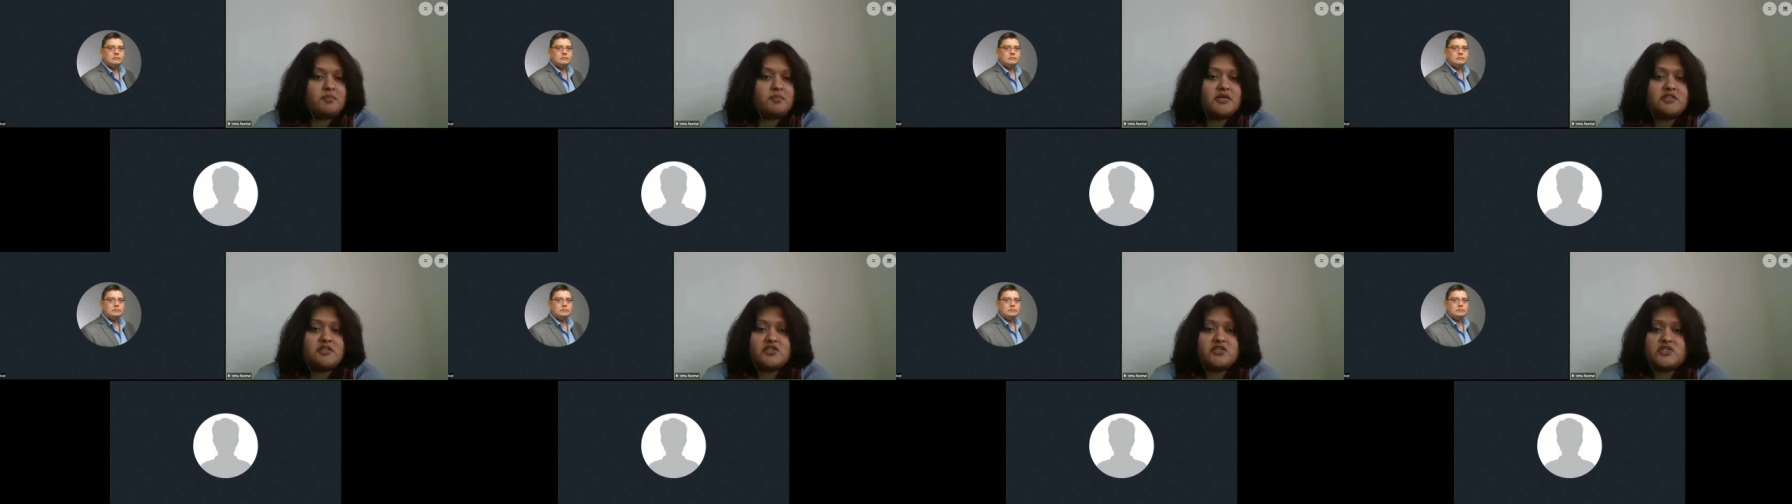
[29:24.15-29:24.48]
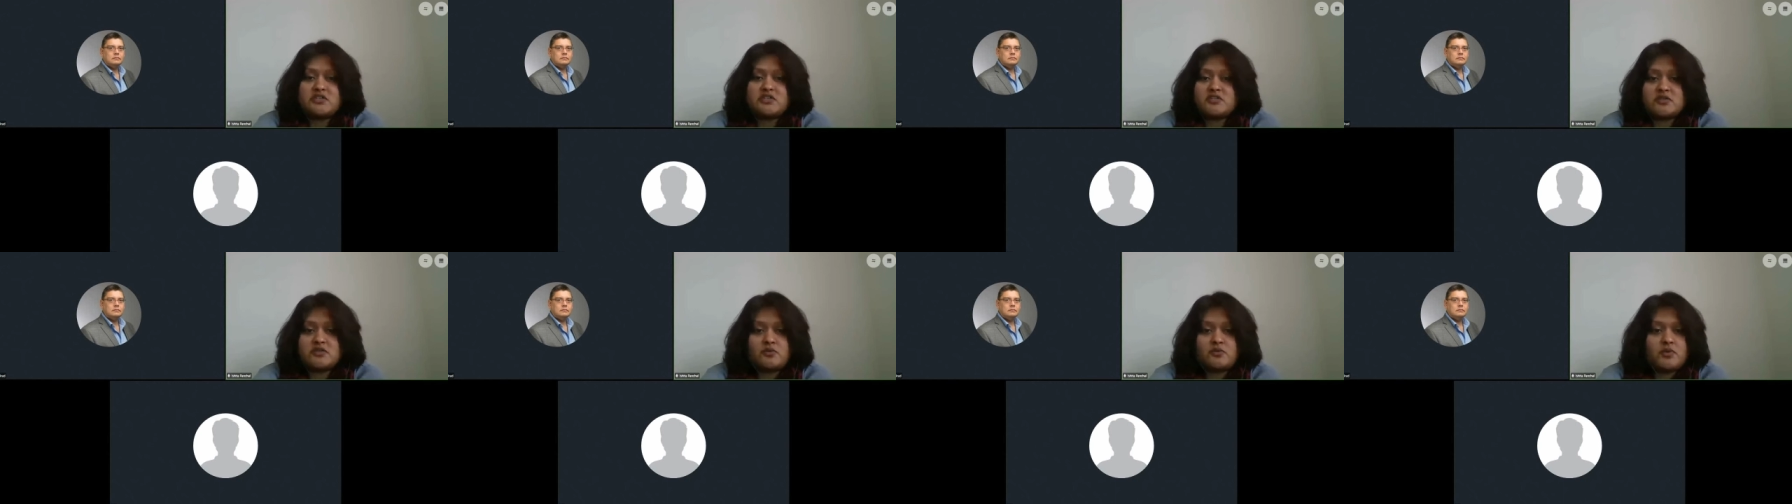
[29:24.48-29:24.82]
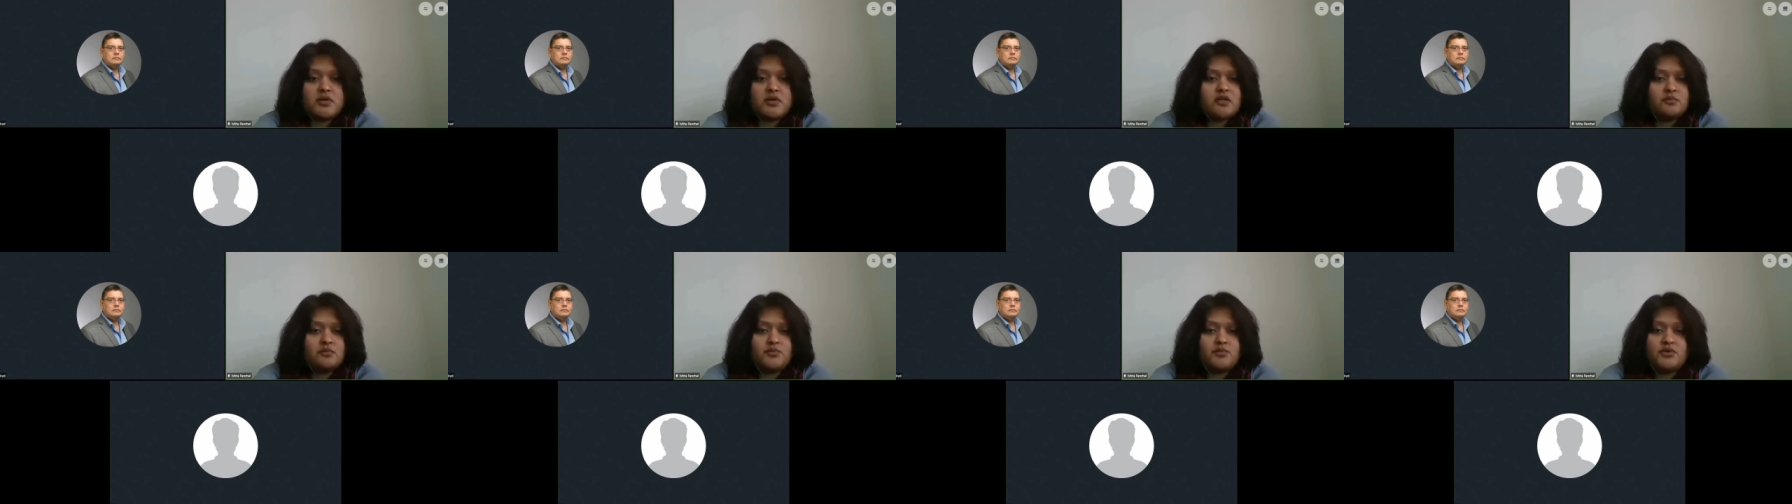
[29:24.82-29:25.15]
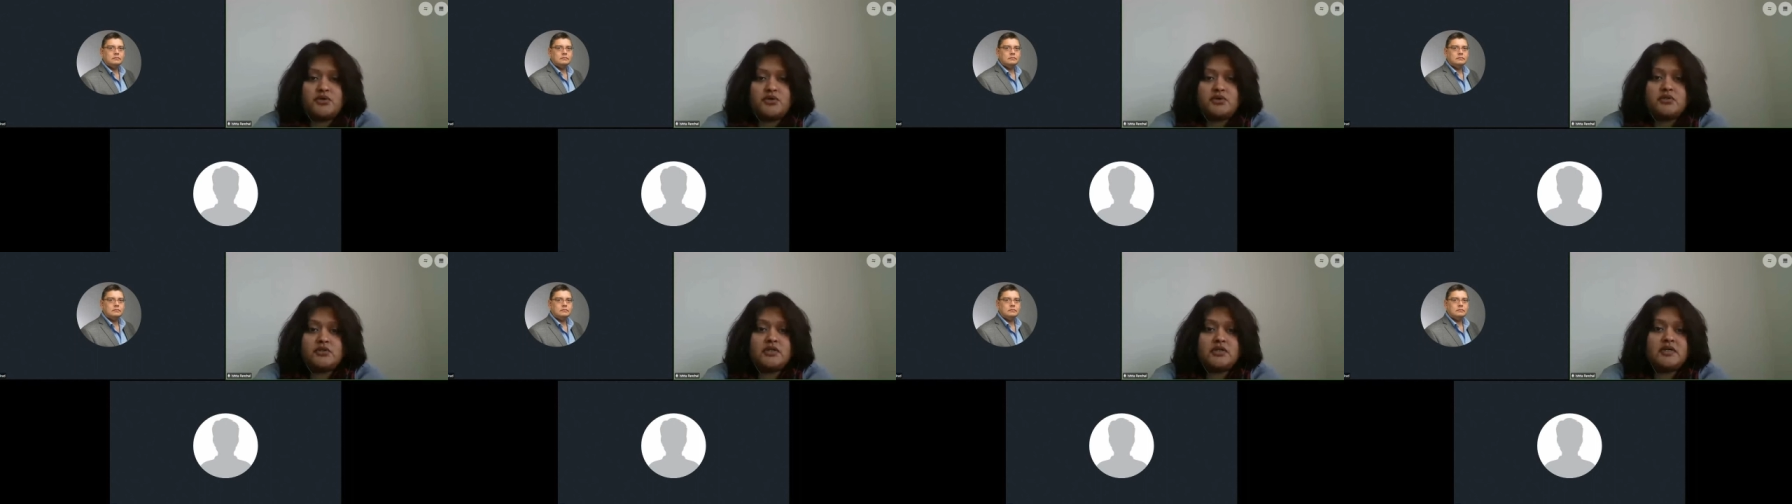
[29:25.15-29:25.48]
budget is
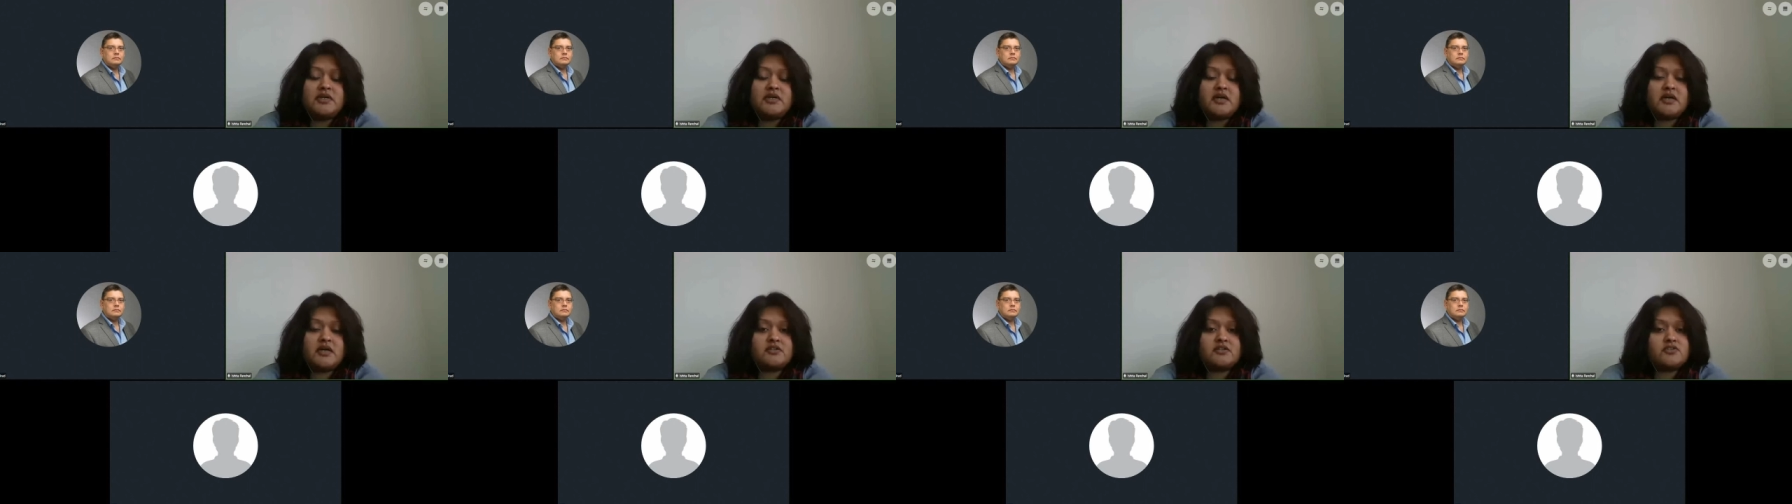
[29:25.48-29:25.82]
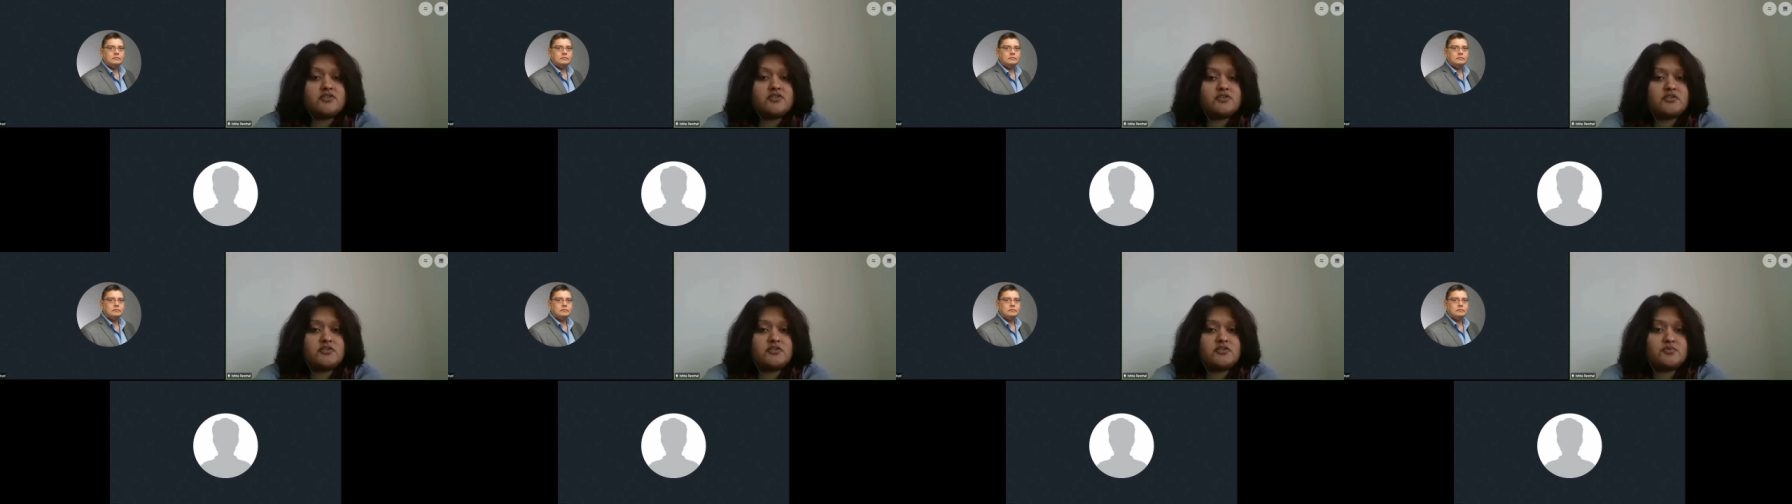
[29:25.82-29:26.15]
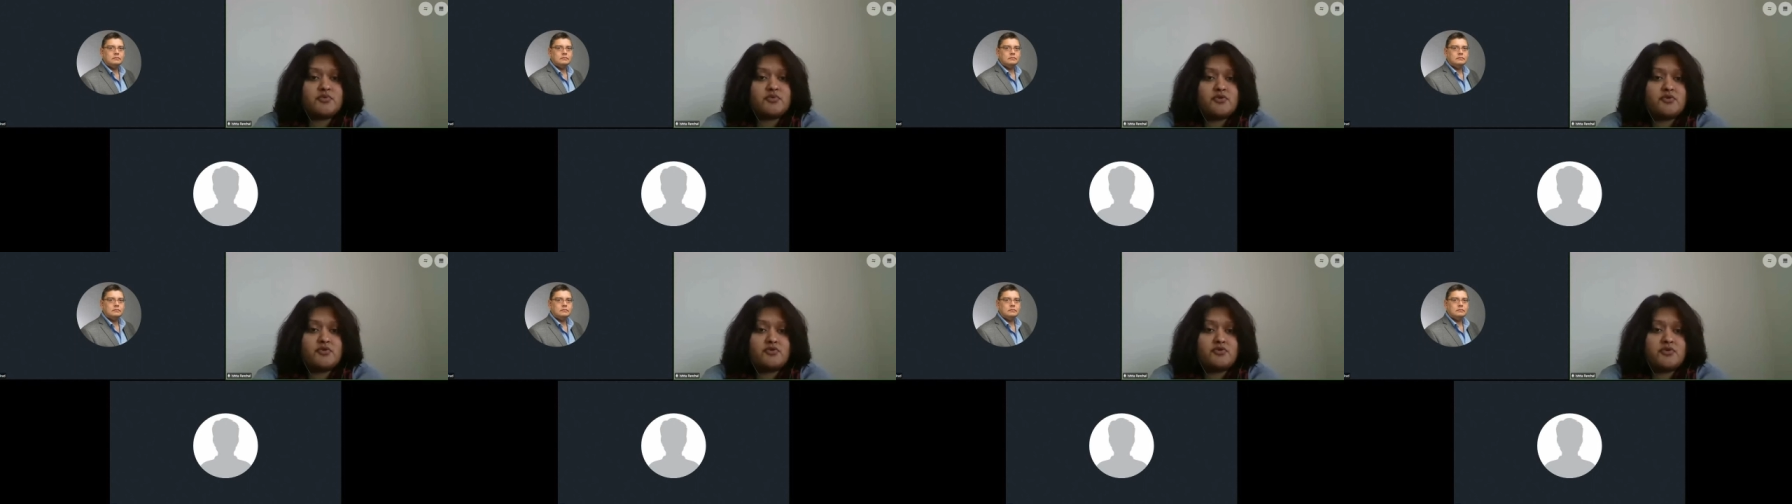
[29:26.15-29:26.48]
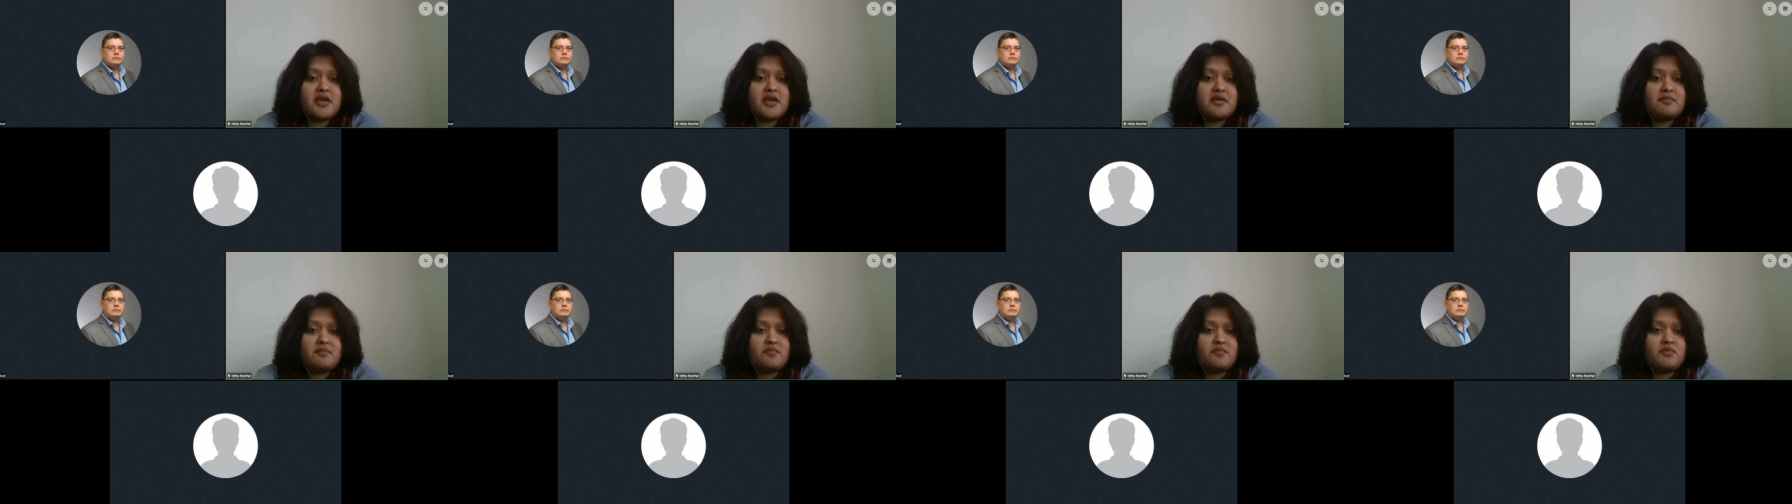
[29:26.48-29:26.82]
available under this
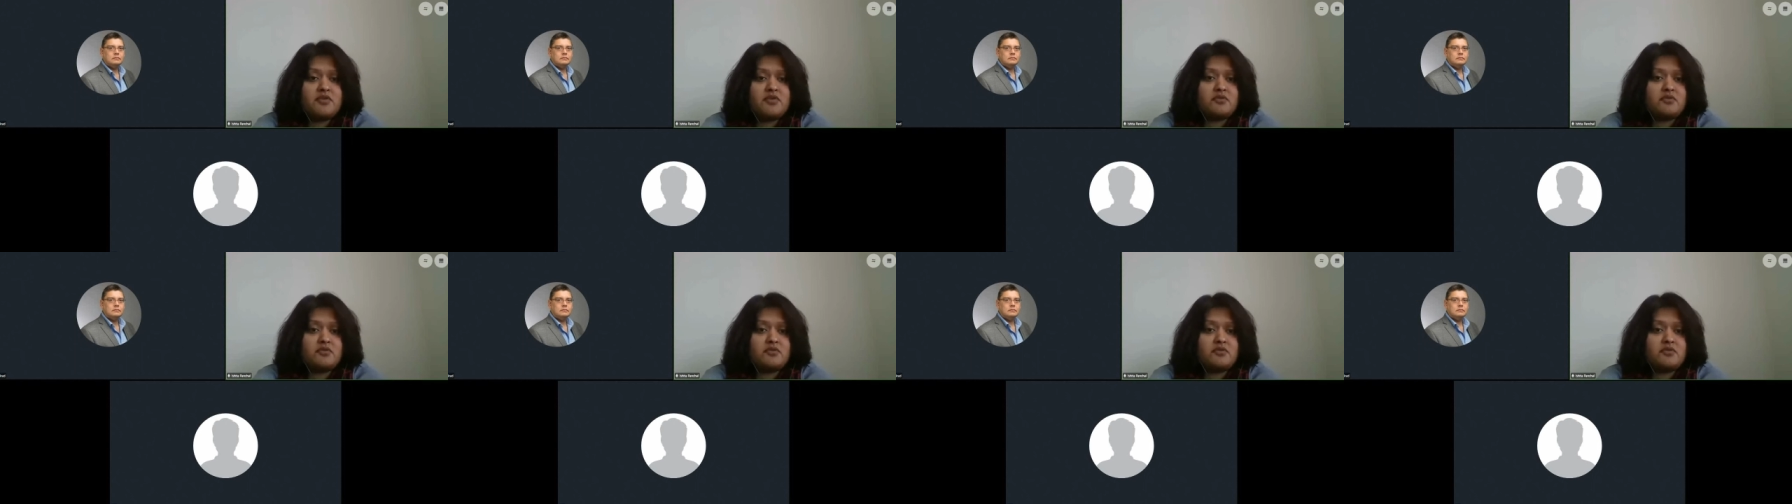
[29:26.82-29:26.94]
program,